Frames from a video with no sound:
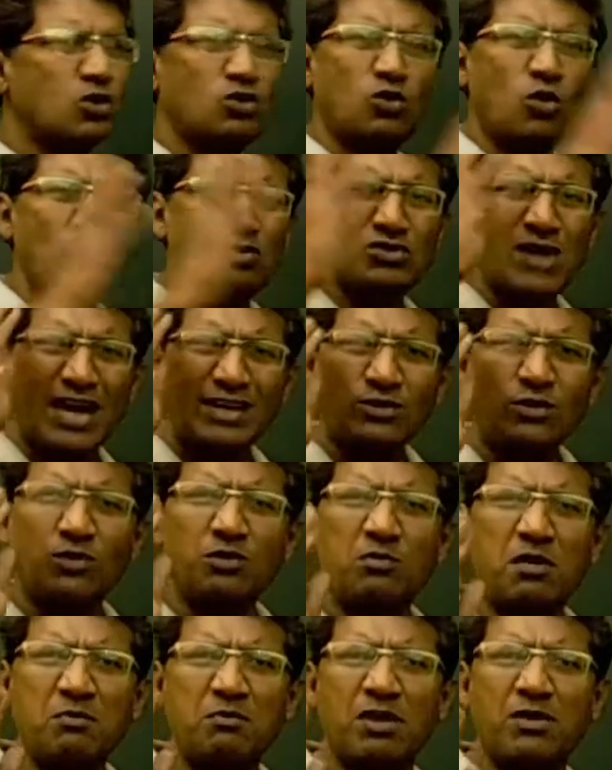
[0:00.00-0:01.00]
So don't try to
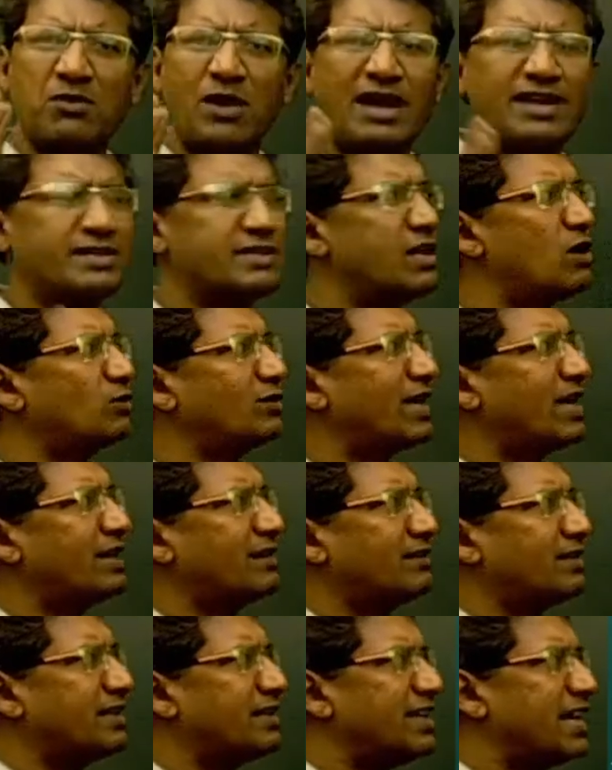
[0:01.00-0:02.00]
remember right now
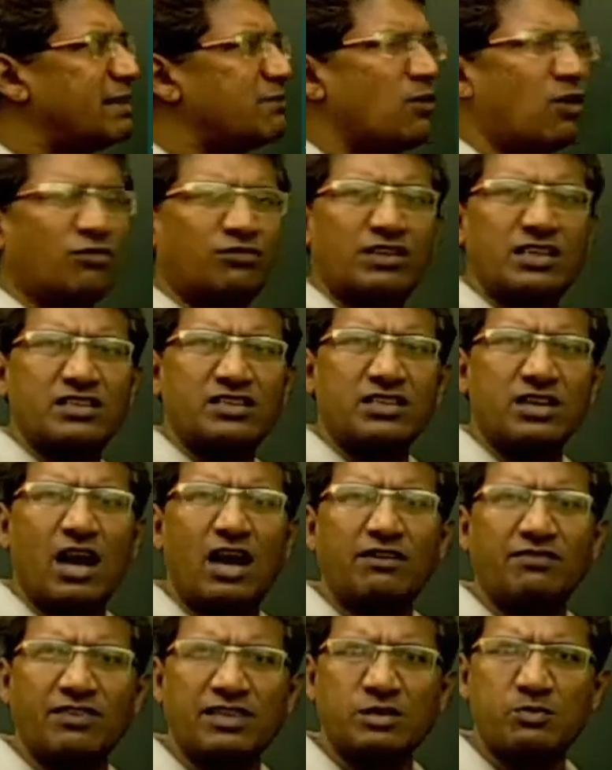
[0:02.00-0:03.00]
that the name of this
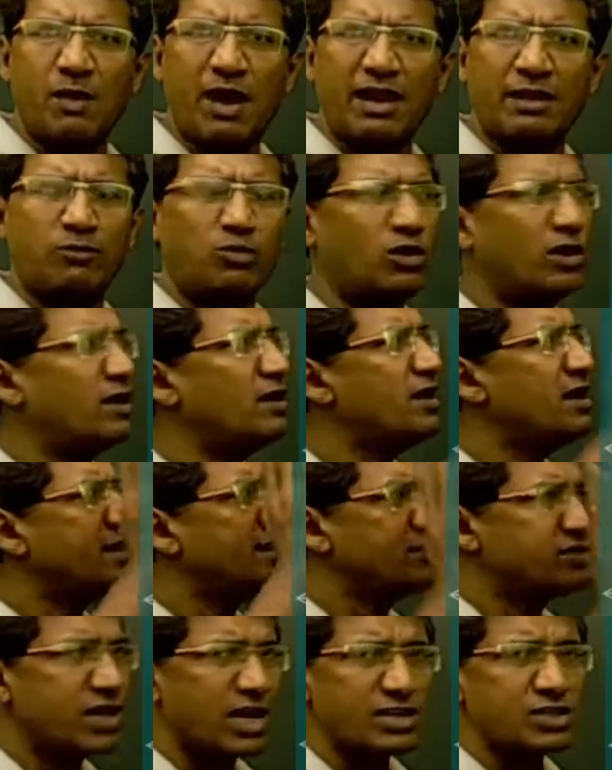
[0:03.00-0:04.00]
curve is parabola.
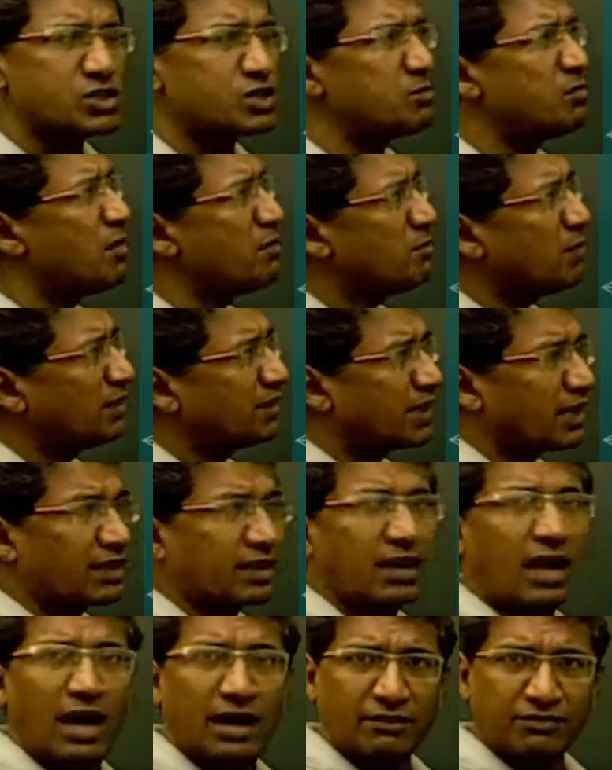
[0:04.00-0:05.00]
Just remember
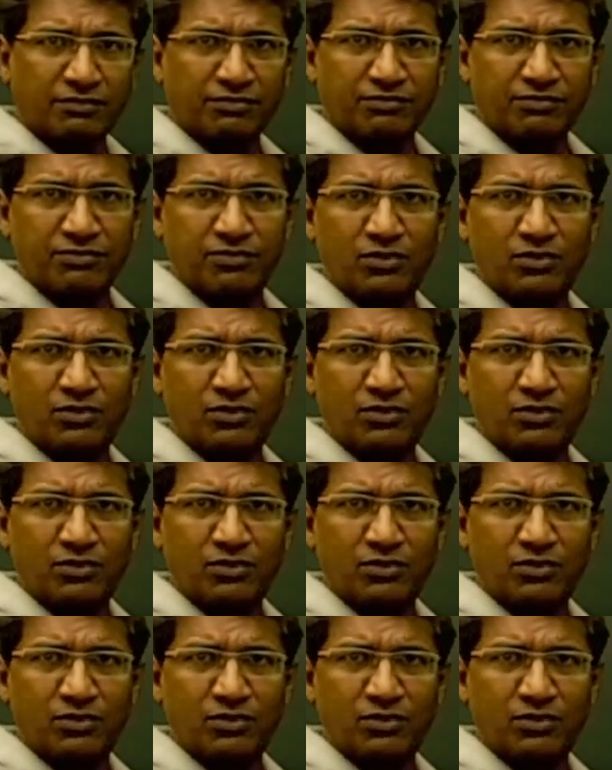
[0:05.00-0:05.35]
the curve.